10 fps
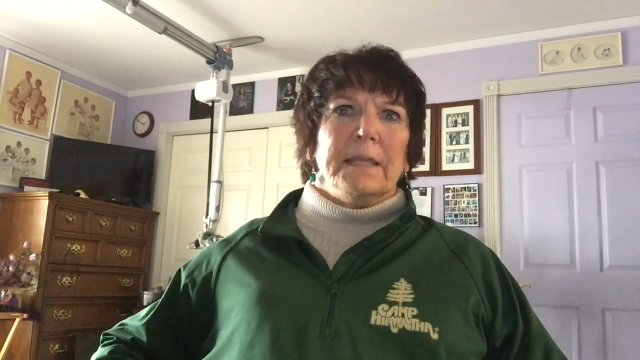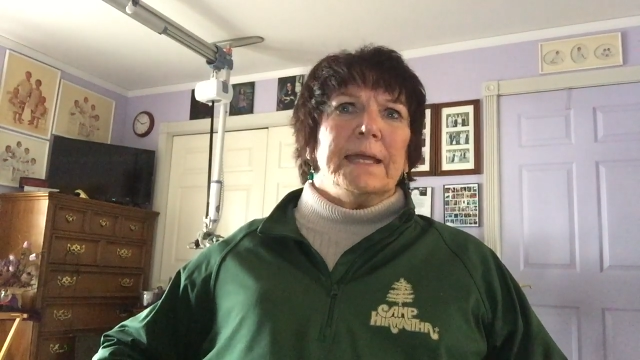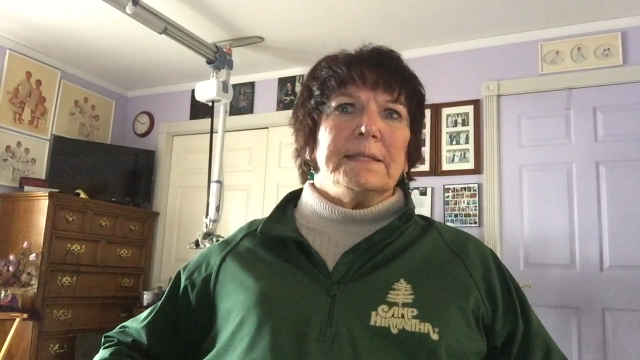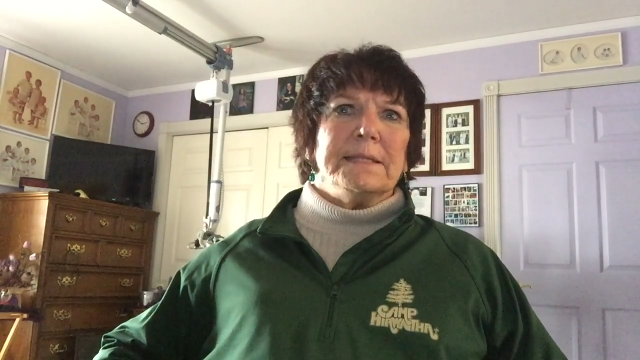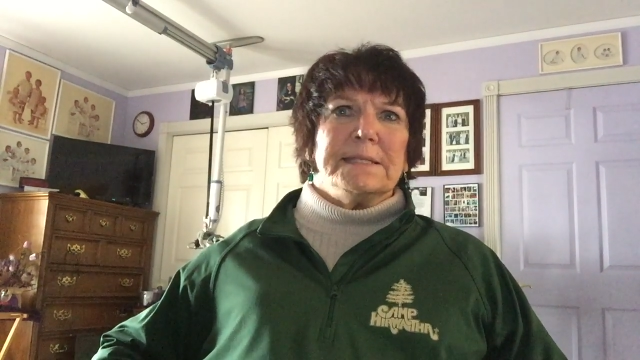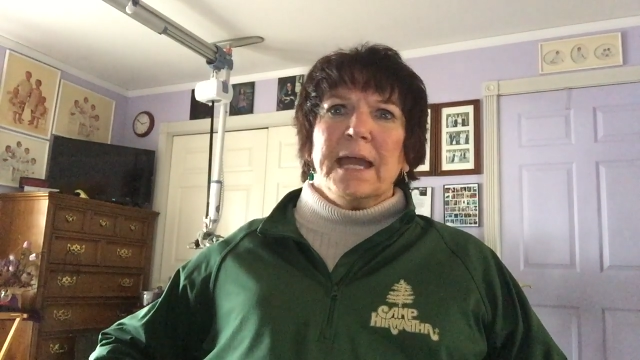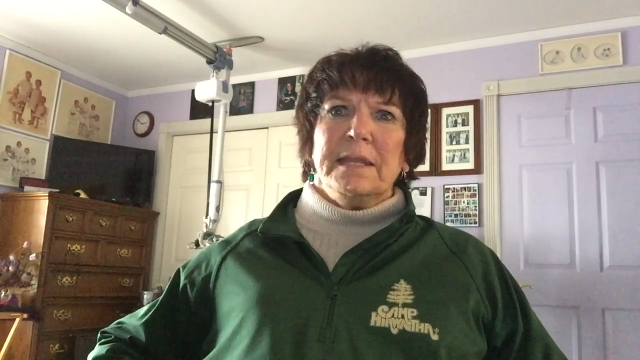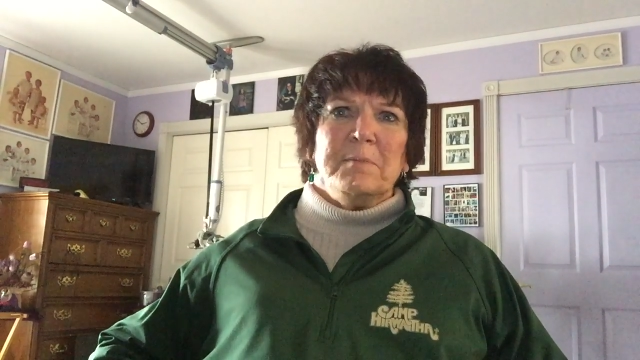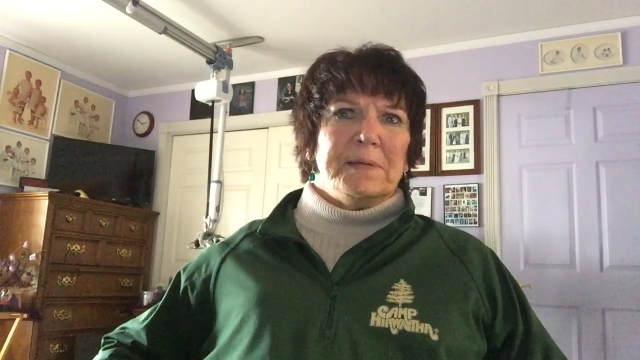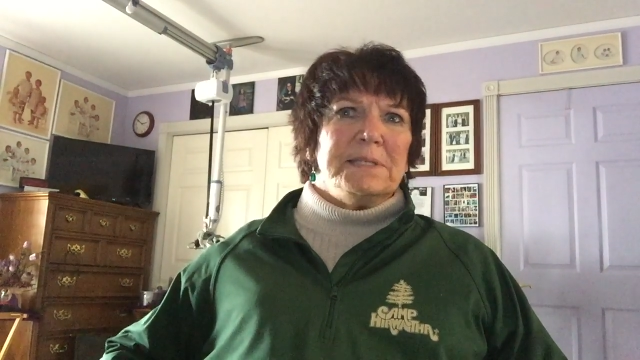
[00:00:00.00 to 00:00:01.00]
like the
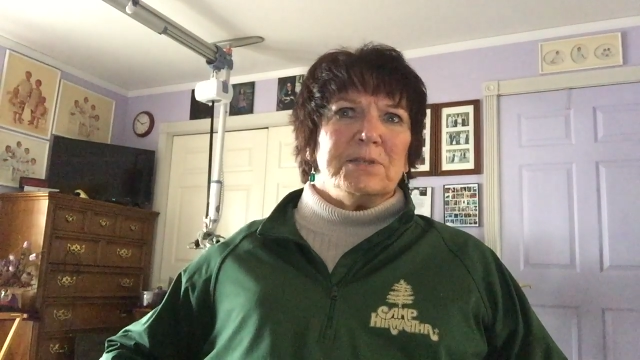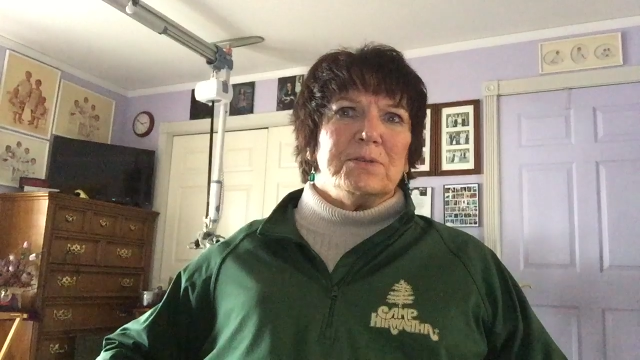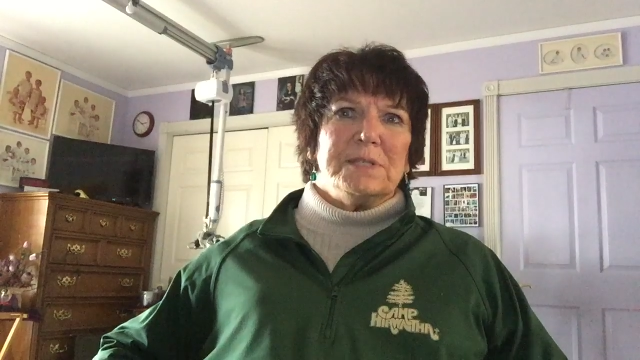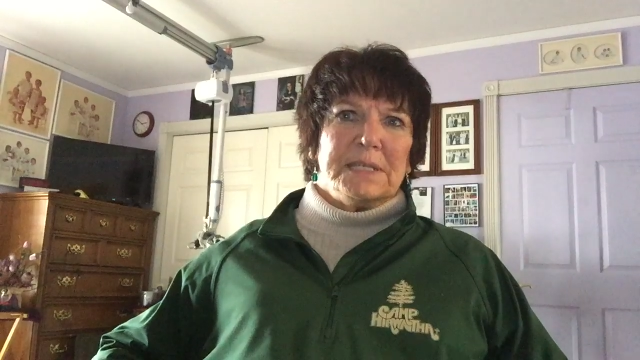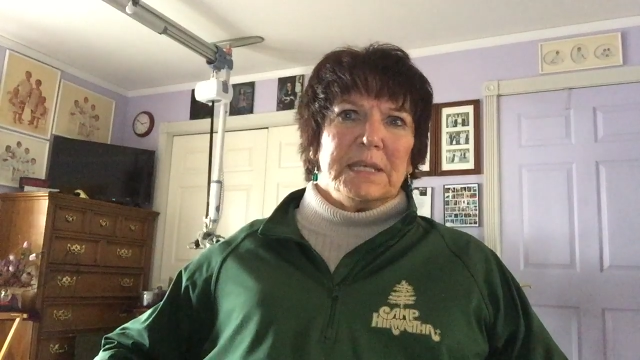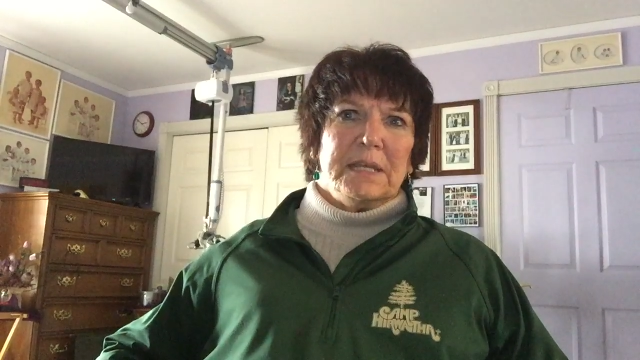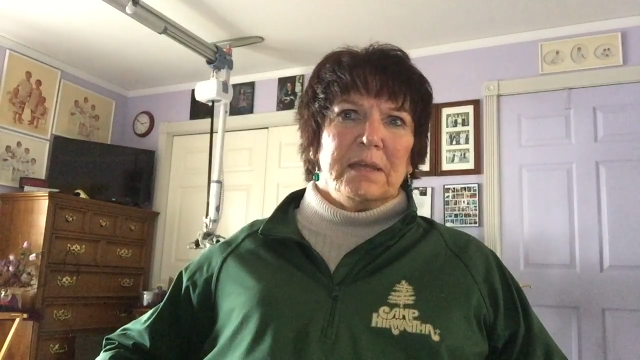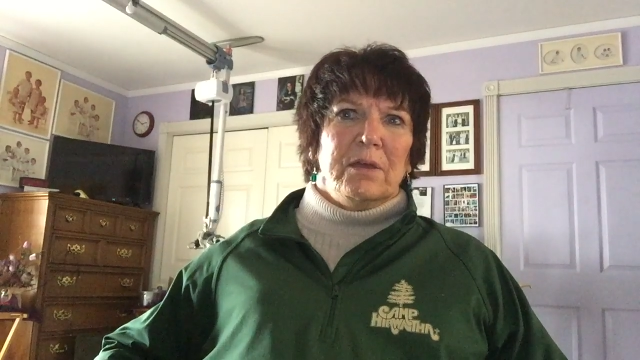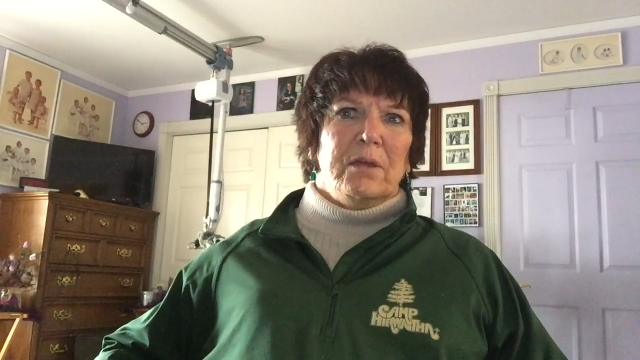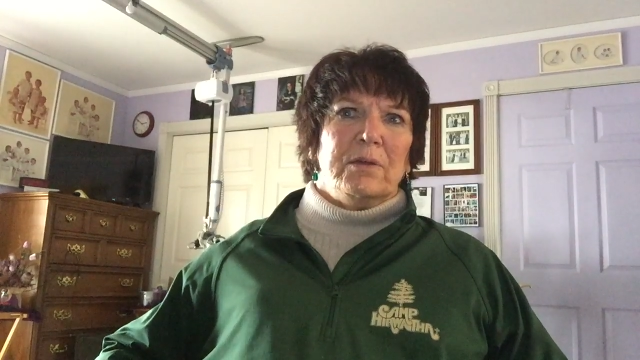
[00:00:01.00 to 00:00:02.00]
tiny mustard seed
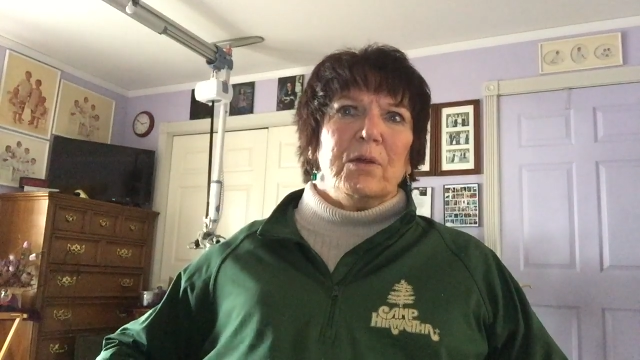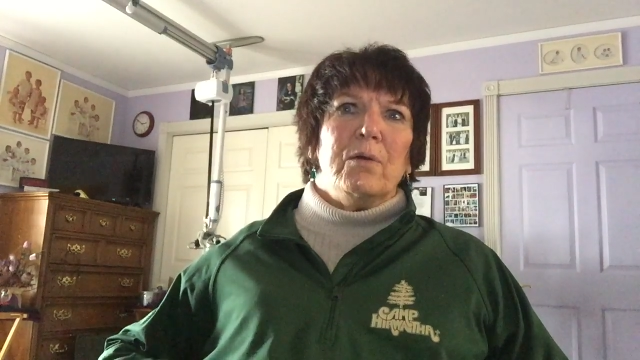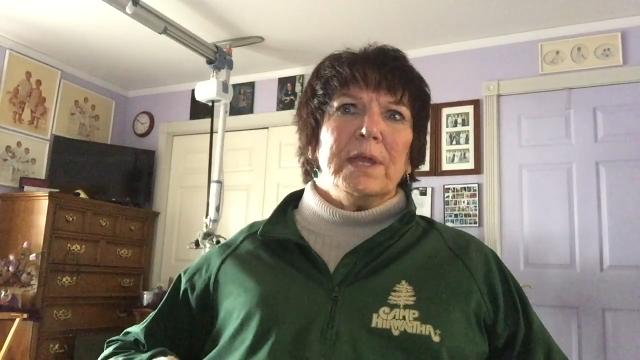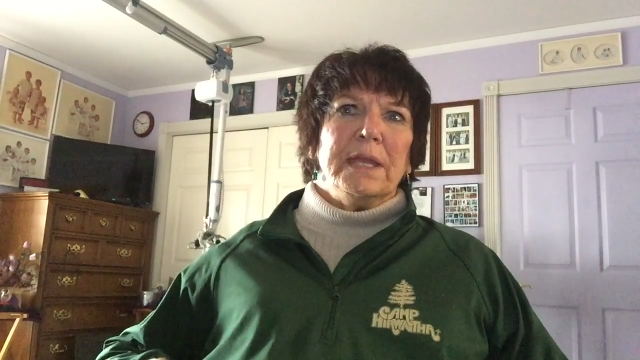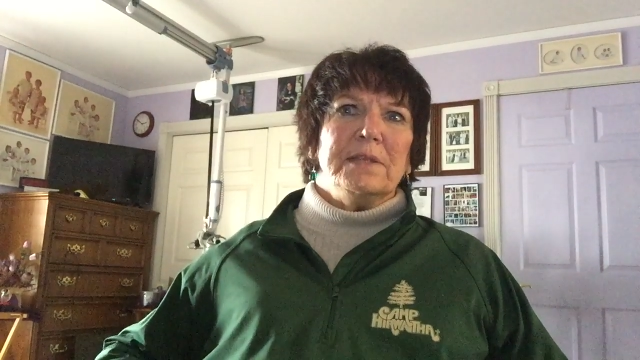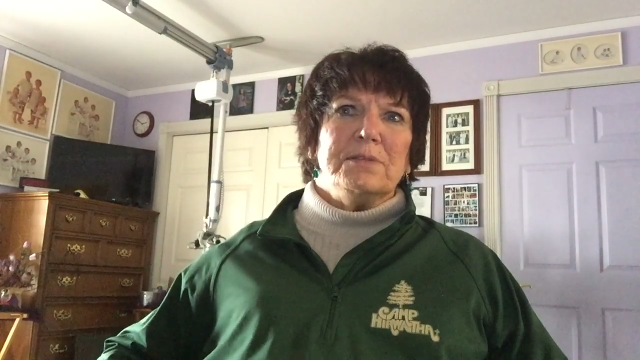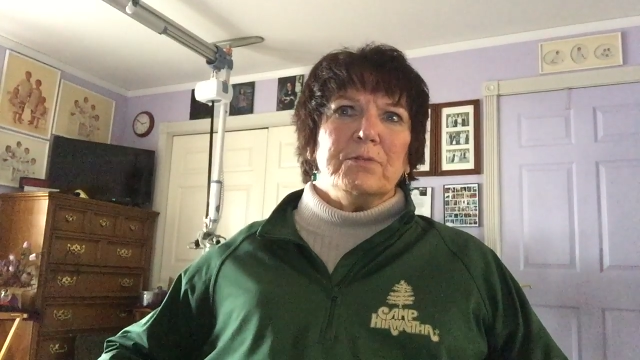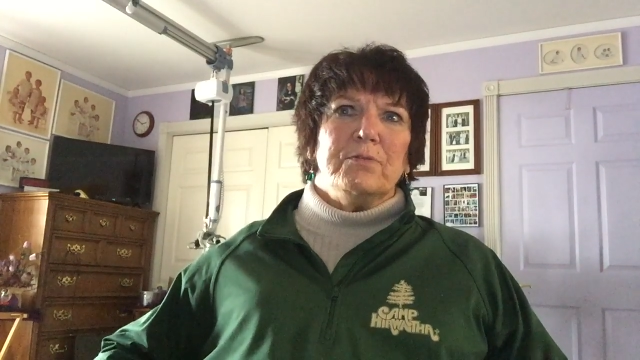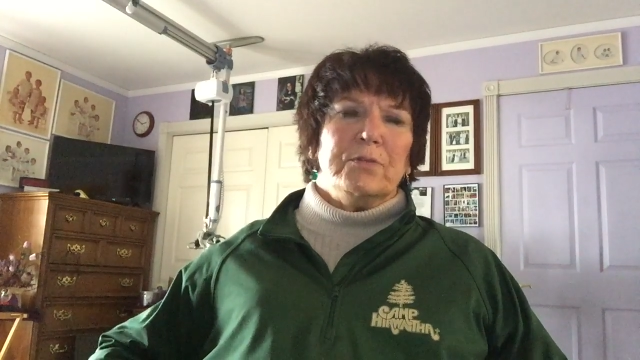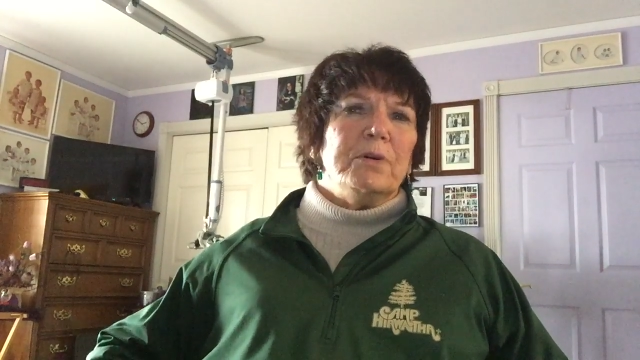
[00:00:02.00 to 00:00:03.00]
going
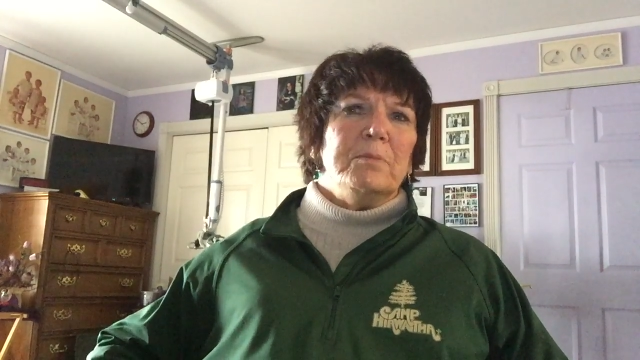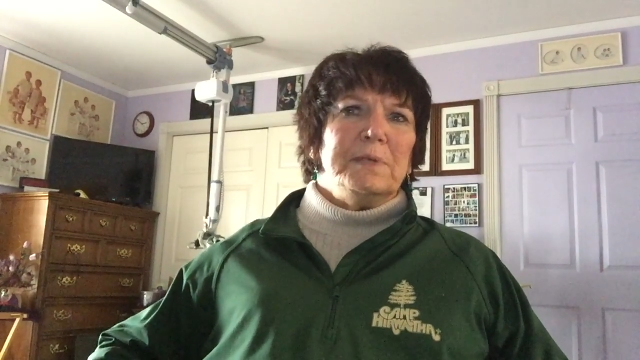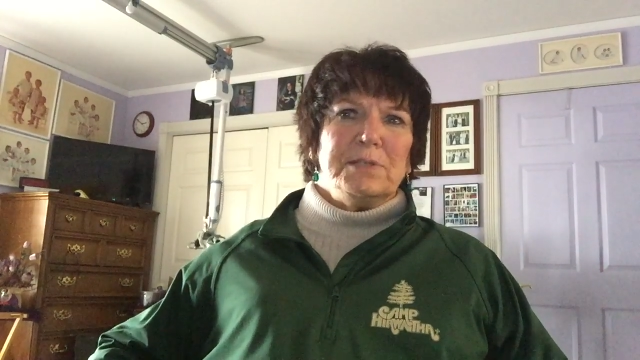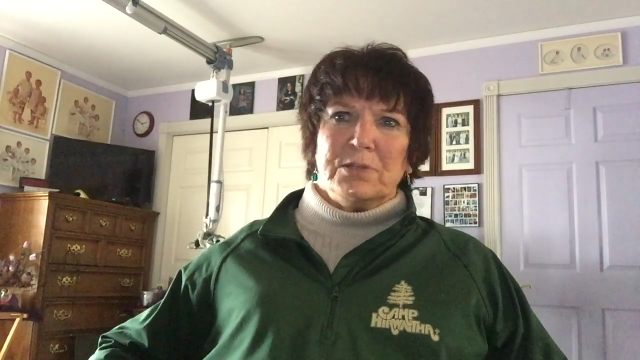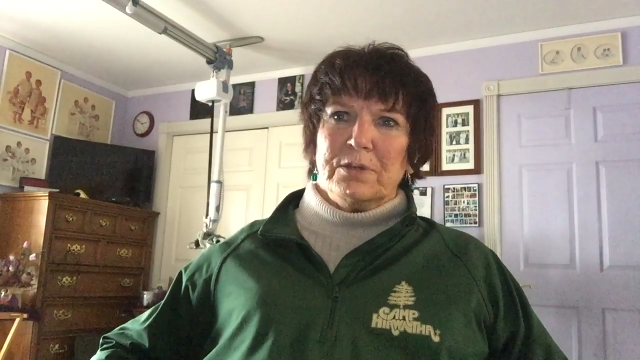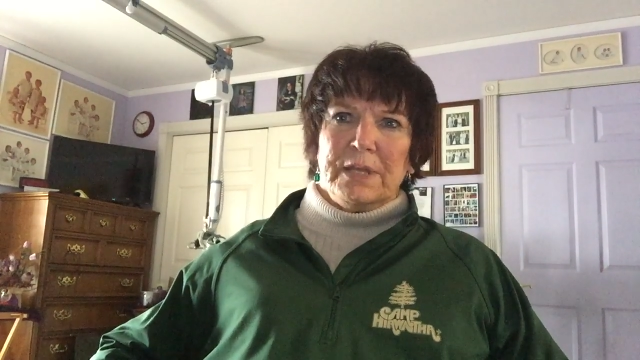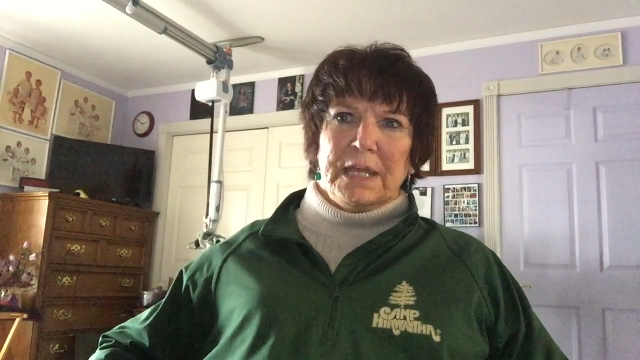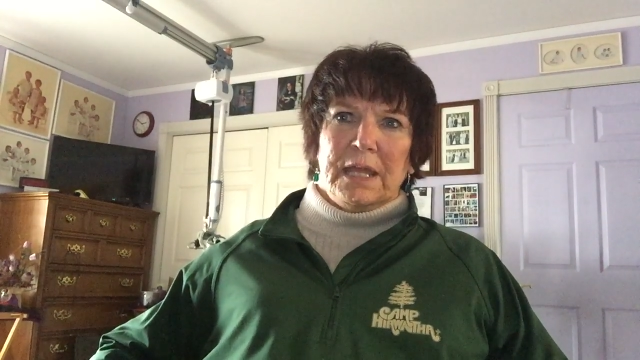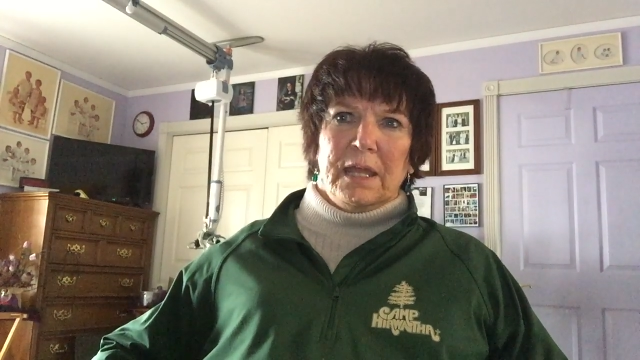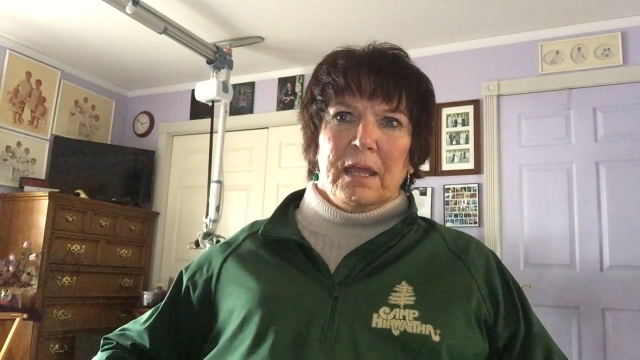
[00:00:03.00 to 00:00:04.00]
into full
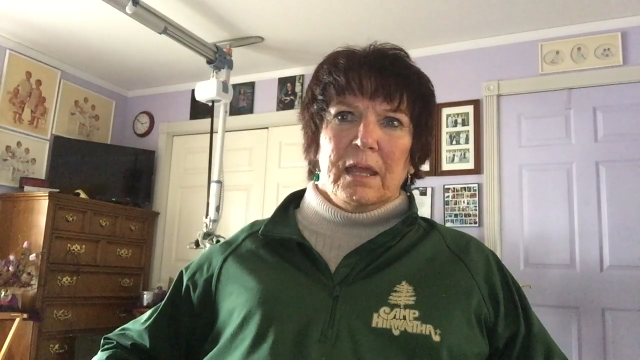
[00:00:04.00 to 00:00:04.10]
maturity,